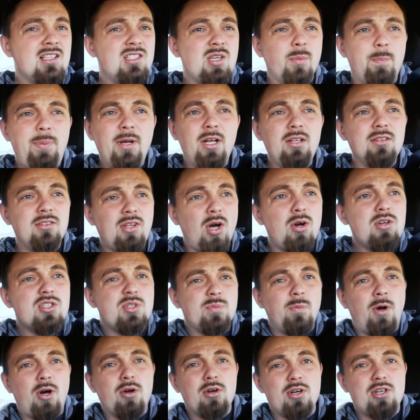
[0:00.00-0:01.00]
To build
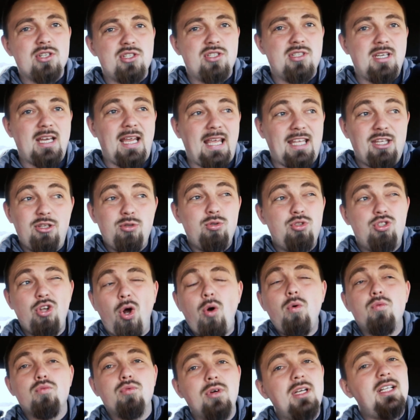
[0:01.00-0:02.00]
those motors, you
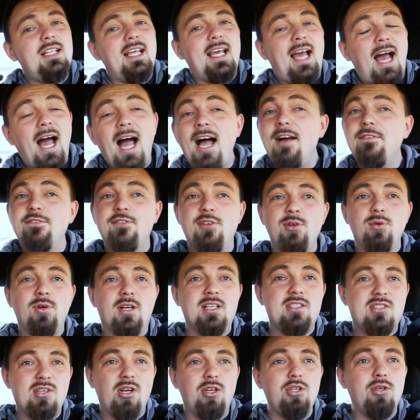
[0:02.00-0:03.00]
don't really have to
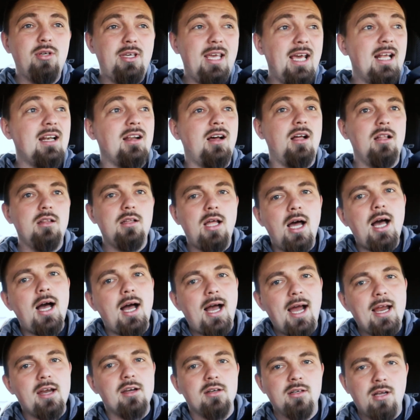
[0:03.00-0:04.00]
until you get a lot
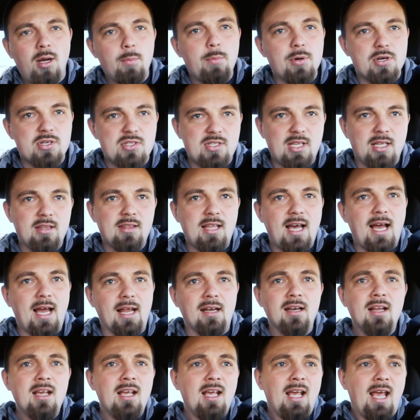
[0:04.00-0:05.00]
higher numbers than
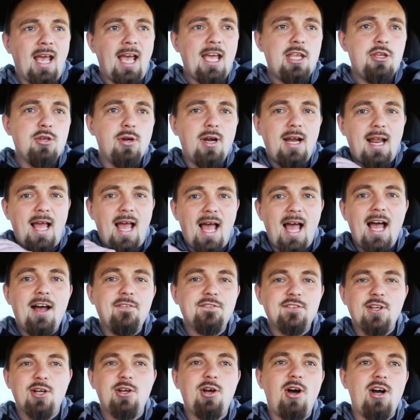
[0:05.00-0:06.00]
that, and you're at
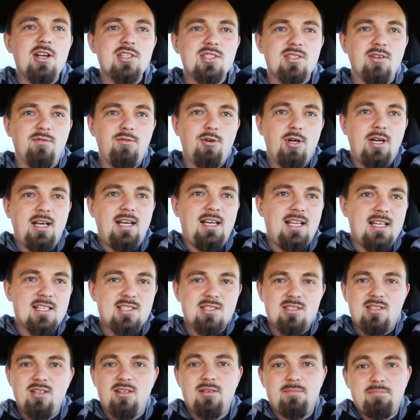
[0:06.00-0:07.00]
half the cost of what it
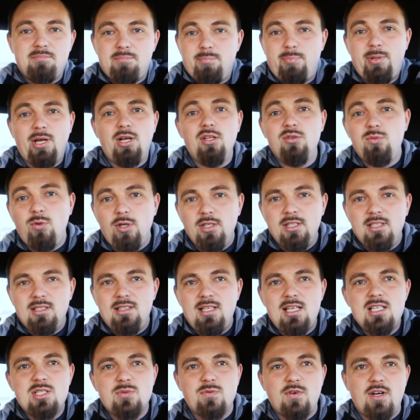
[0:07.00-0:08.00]
is to build one of
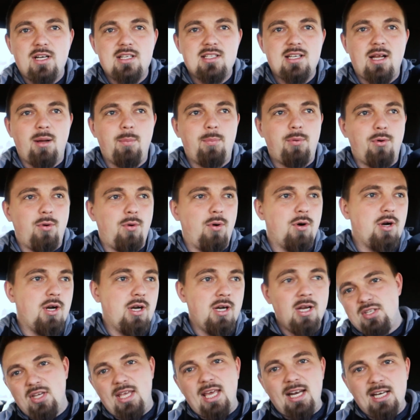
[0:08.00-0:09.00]
these, for example,
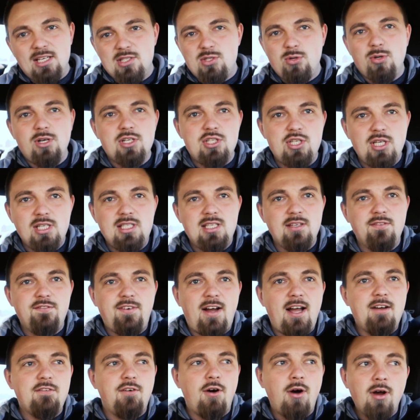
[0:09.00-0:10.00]
or to get into a
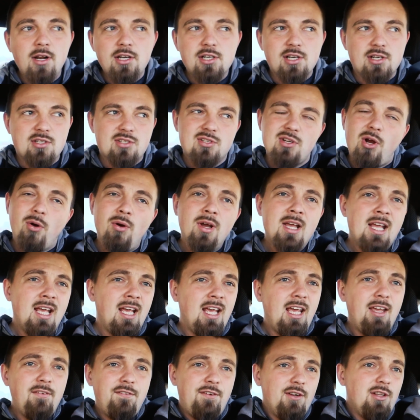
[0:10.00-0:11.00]
GT500. So
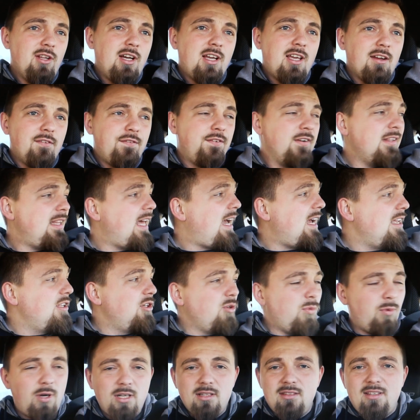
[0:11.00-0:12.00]
if you're looking for that,
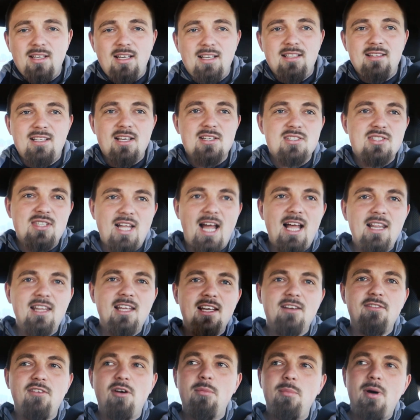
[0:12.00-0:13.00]
you want the
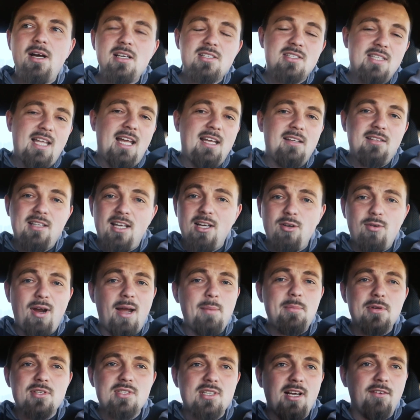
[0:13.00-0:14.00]
styling of a Mustang, then
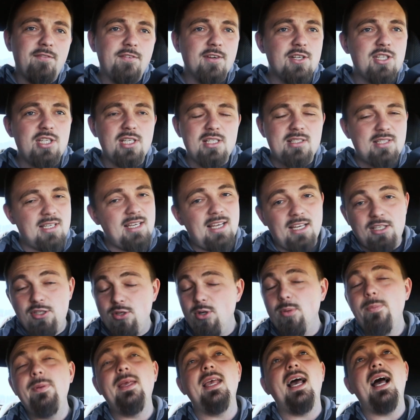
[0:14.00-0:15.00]
grab yourself a GT and
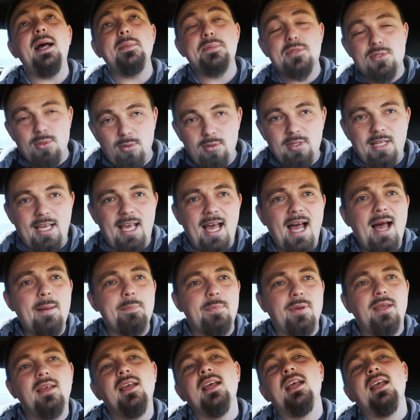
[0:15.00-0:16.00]
you'll be absolutely
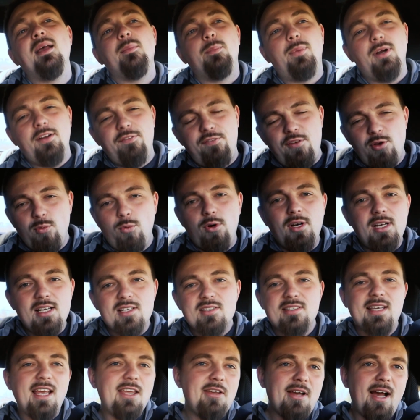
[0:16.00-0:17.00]
happy. But if you want
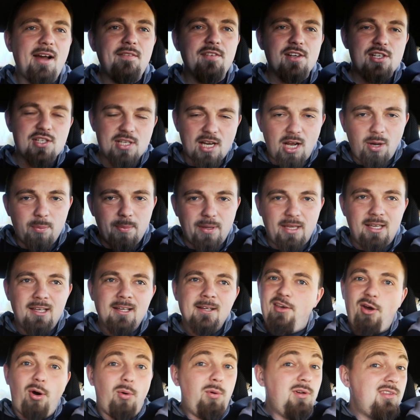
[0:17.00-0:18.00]
to say you have a Shelby,
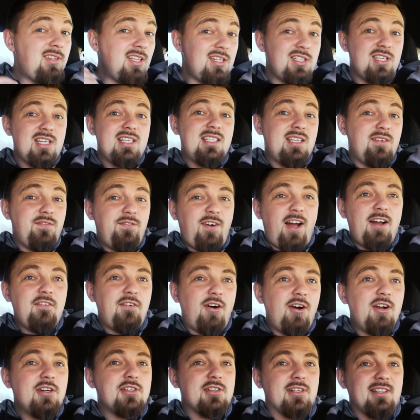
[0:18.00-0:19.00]
go with the
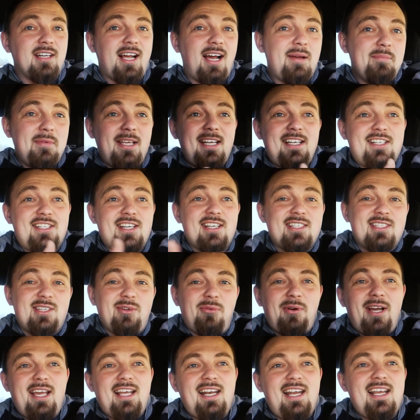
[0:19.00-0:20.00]
GT500. I mean, it's just
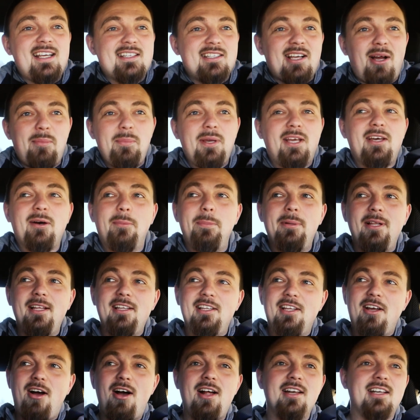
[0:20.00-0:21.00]
the way it is. I'll be
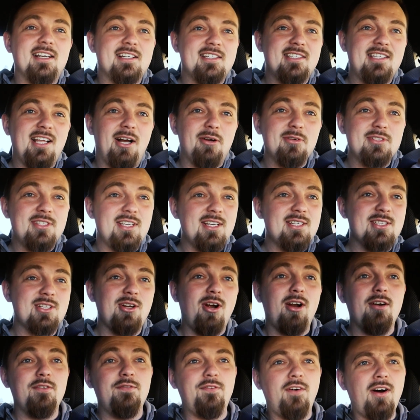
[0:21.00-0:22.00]
completely honest. Now, is this
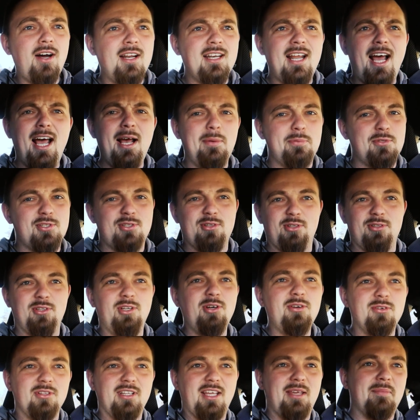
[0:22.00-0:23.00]
car fun?
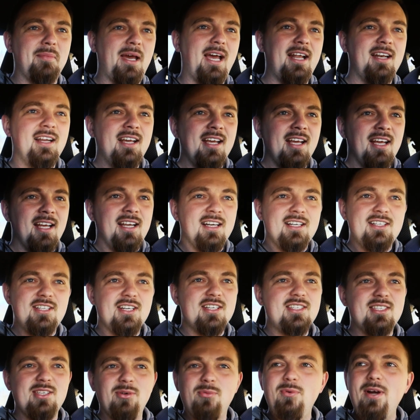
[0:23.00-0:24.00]
Absolutely, man.
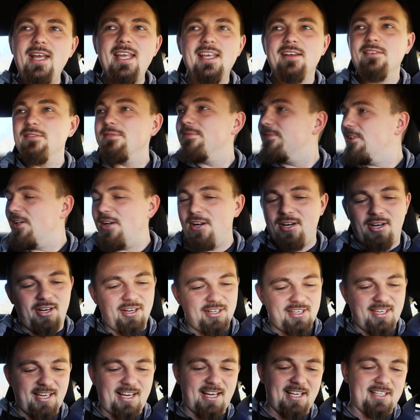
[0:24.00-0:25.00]
Just the way it,
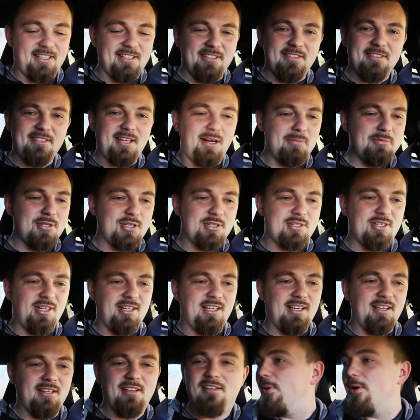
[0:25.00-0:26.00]
oh God, I'm just
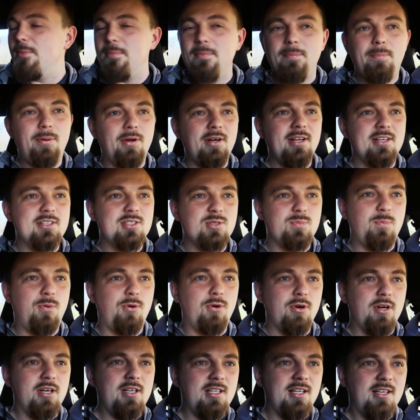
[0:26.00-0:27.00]
gonna put it in
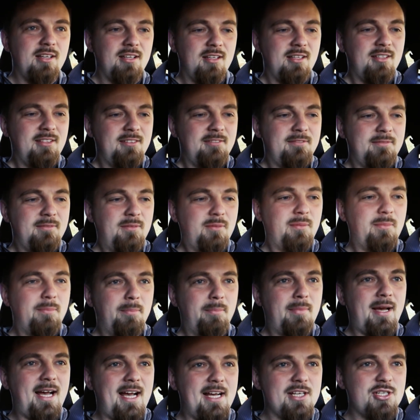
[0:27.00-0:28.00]
sport,
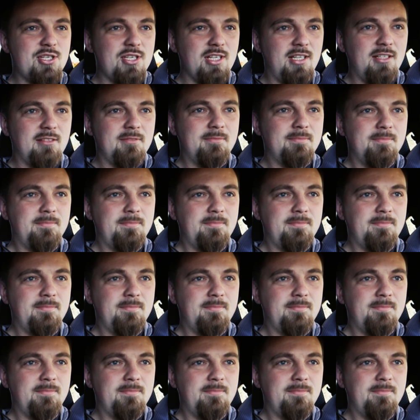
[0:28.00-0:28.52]
mash it.